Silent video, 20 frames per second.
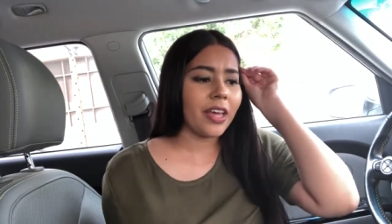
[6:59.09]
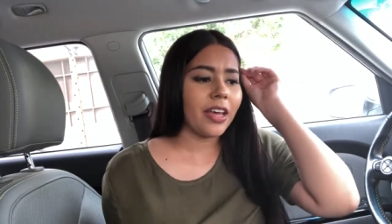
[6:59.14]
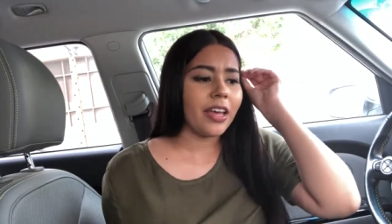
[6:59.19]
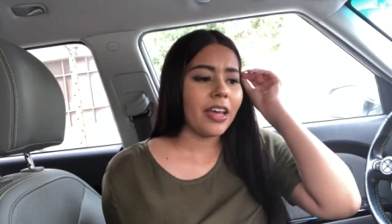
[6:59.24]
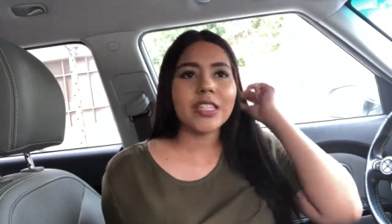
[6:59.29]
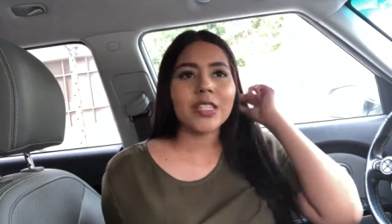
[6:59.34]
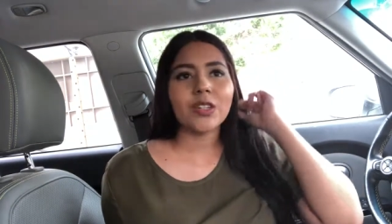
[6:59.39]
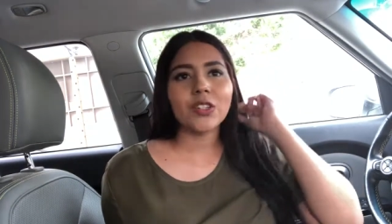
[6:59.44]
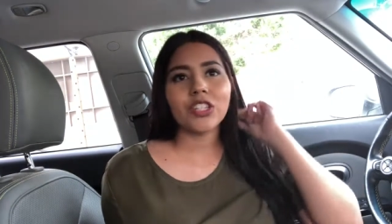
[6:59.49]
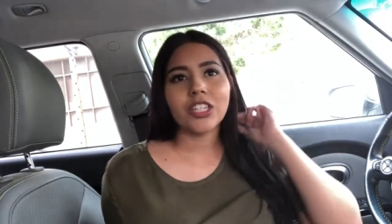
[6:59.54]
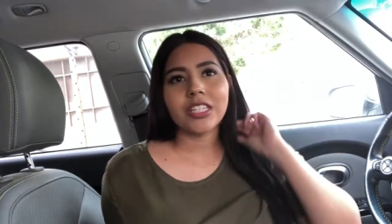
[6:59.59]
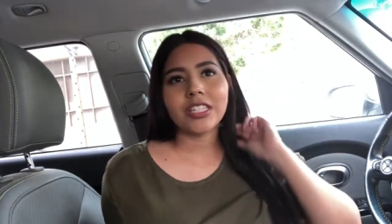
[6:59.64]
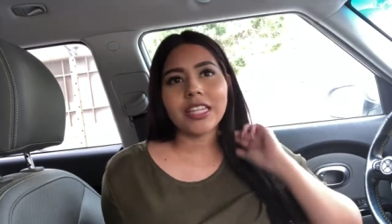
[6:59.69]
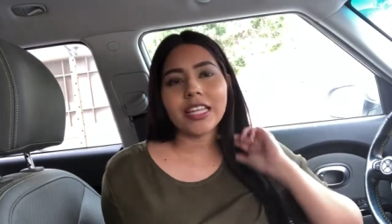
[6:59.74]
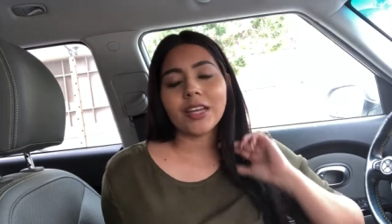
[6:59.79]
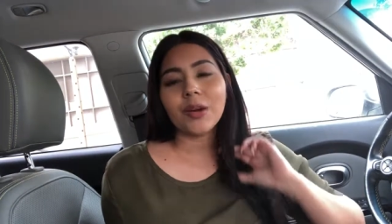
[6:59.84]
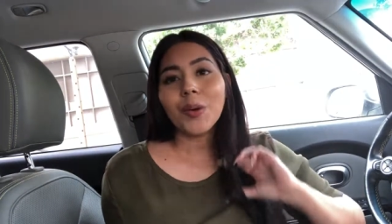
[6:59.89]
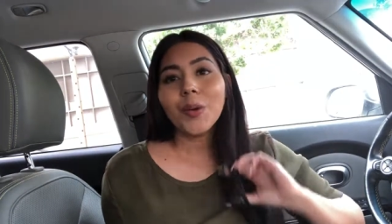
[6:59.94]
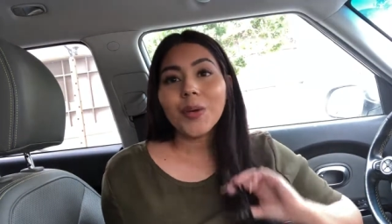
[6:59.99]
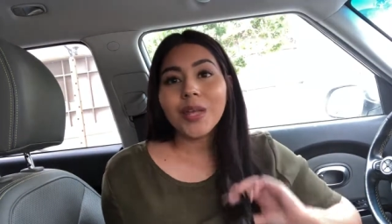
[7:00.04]
So she's
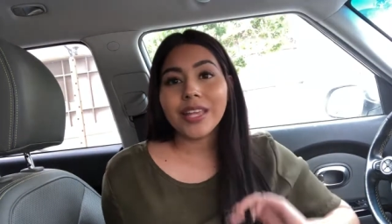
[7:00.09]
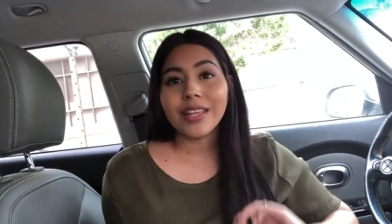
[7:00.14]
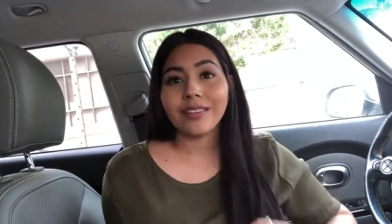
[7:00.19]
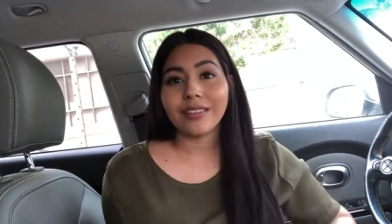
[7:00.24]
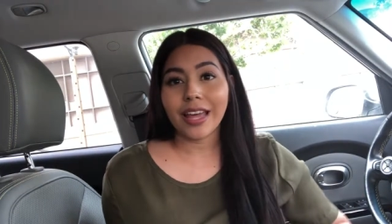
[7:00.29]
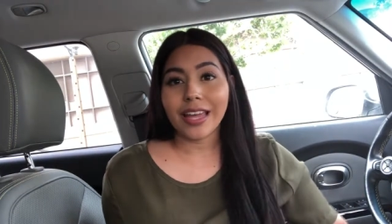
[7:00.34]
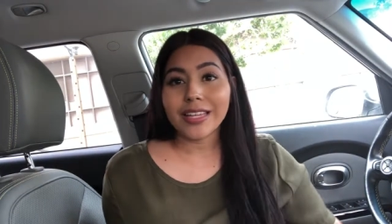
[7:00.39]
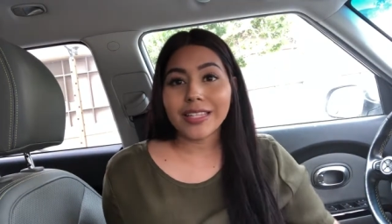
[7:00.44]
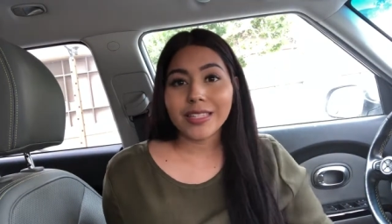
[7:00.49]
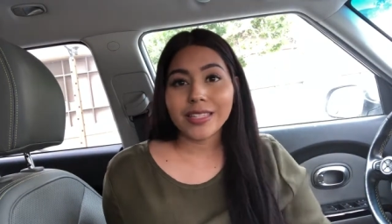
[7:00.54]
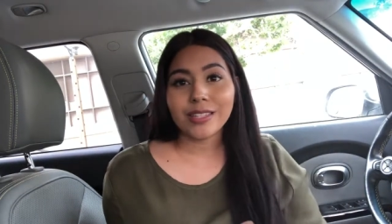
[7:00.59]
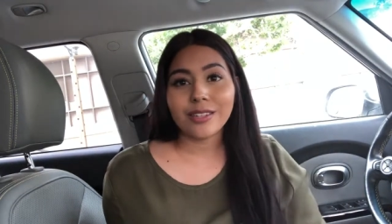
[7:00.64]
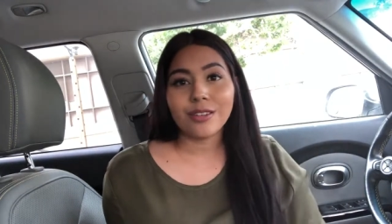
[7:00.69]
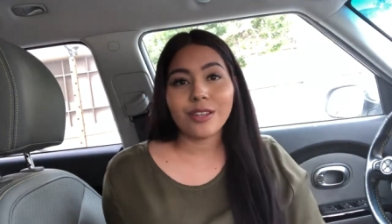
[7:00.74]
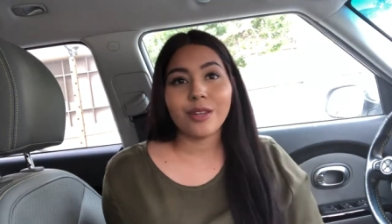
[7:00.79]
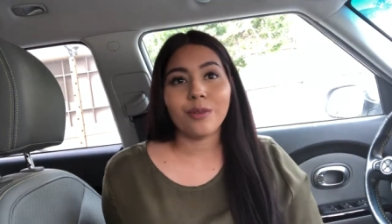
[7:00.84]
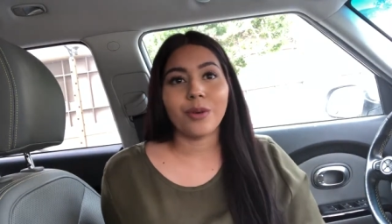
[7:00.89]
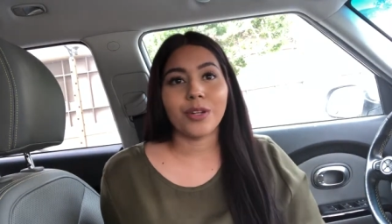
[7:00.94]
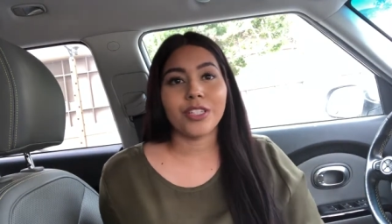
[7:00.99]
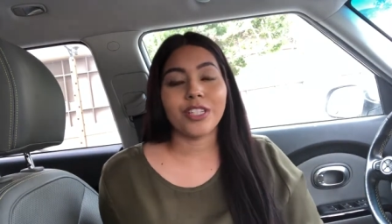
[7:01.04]
like, oh, he likes you.
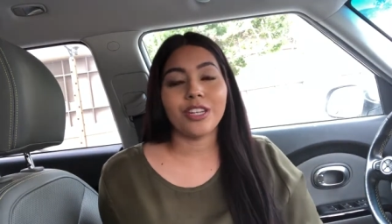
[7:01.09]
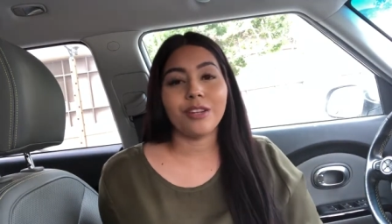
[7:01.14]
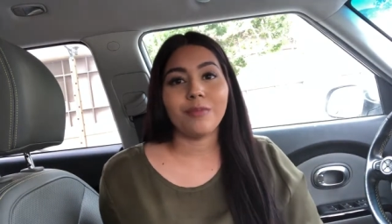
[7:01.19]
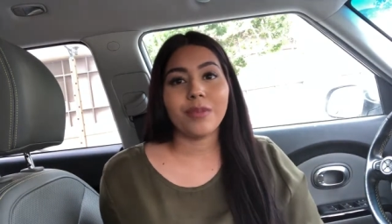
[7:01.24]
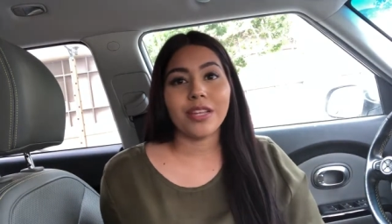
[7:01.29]
He wants you to